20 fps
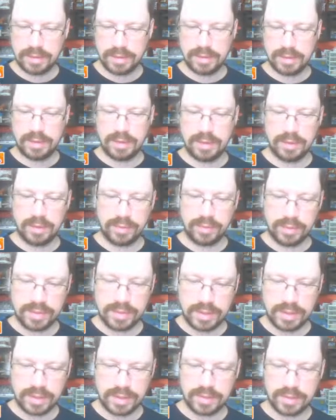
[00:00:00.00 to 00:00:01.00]
you know, the
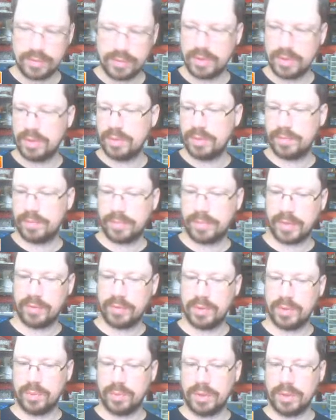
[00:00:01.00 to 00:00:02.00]
size of the
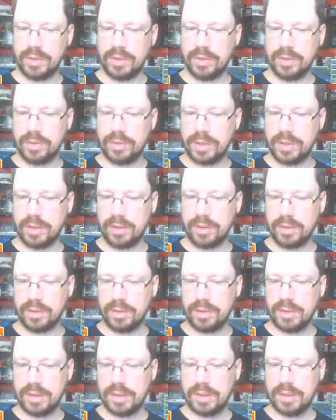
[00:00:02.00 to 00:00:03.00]
window here,
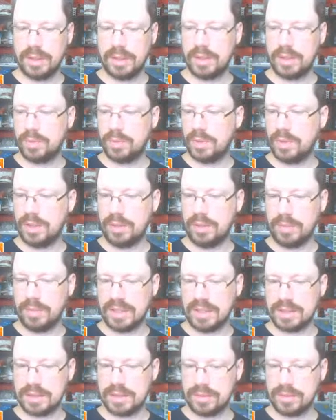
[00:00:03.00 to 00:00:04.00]
it really
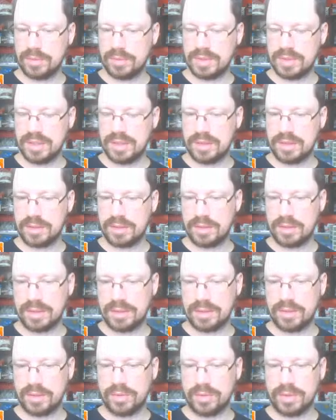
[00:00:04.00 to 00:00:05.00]
makes no sense unless the
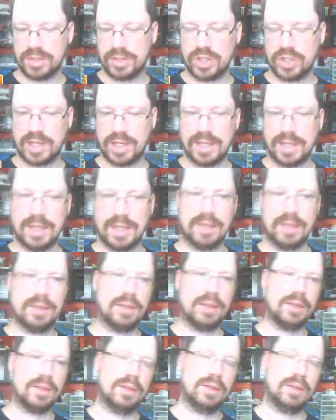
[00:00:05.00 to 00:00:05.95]
door is gigantic,